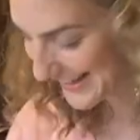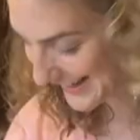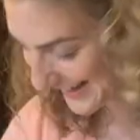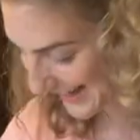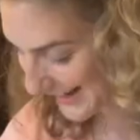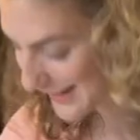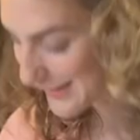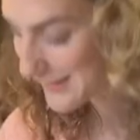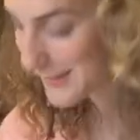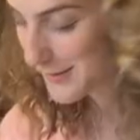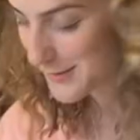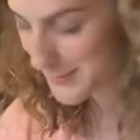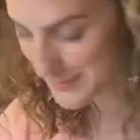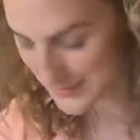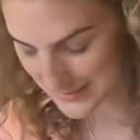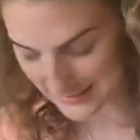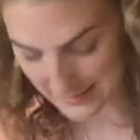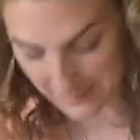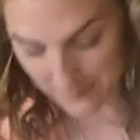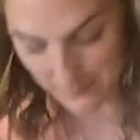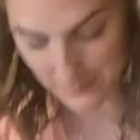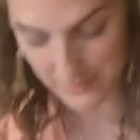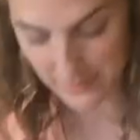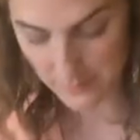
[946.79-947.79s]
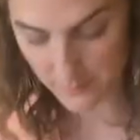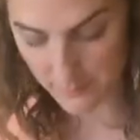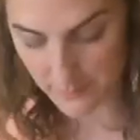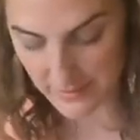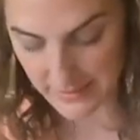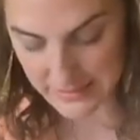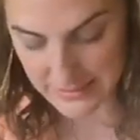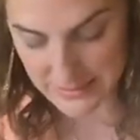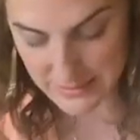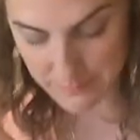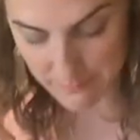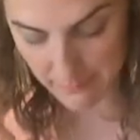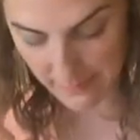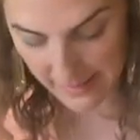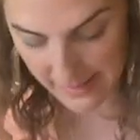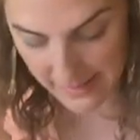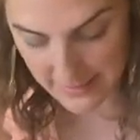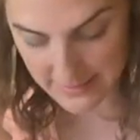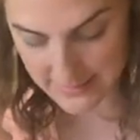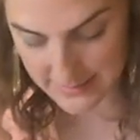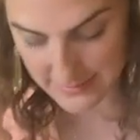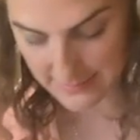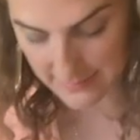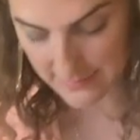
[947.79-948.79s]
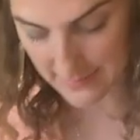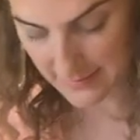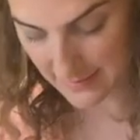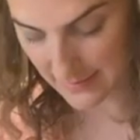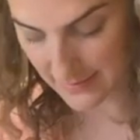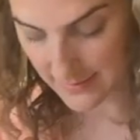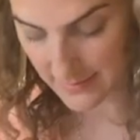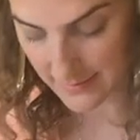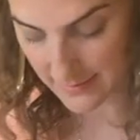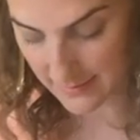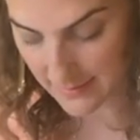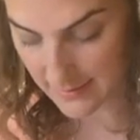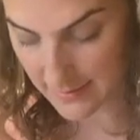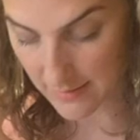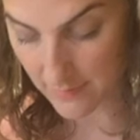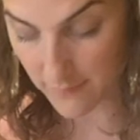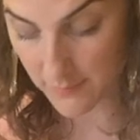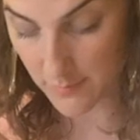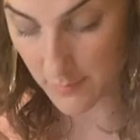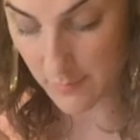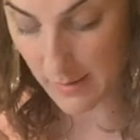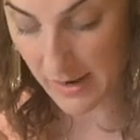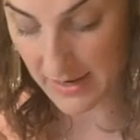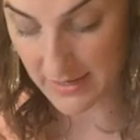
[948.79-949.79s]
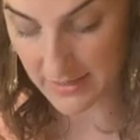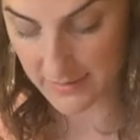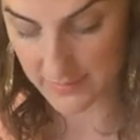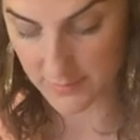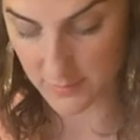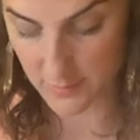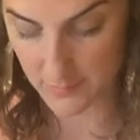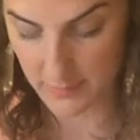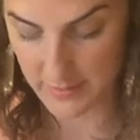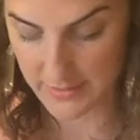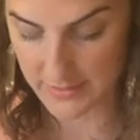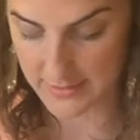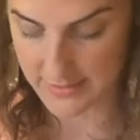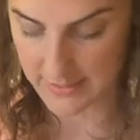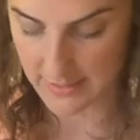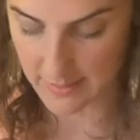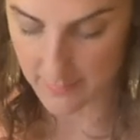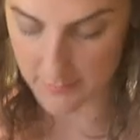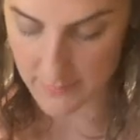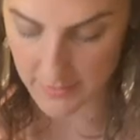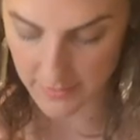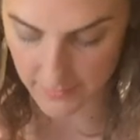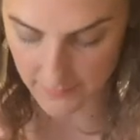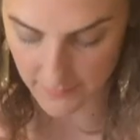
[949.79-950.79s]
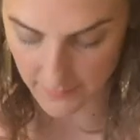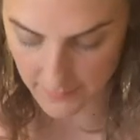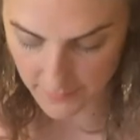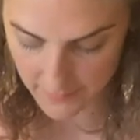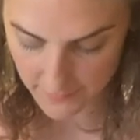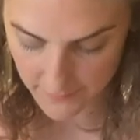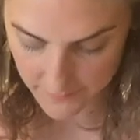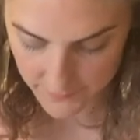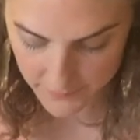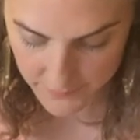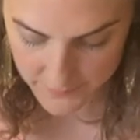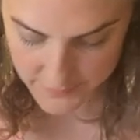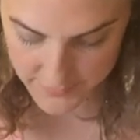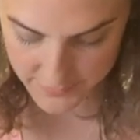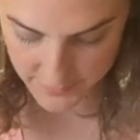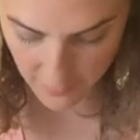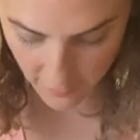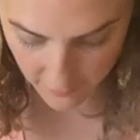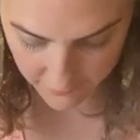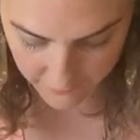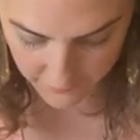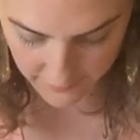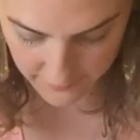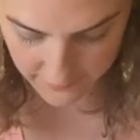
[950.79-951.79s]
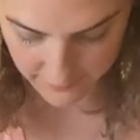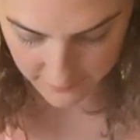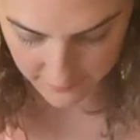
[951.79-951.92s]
kind of loosen up here, make space, and then give the body a little bit of time to soften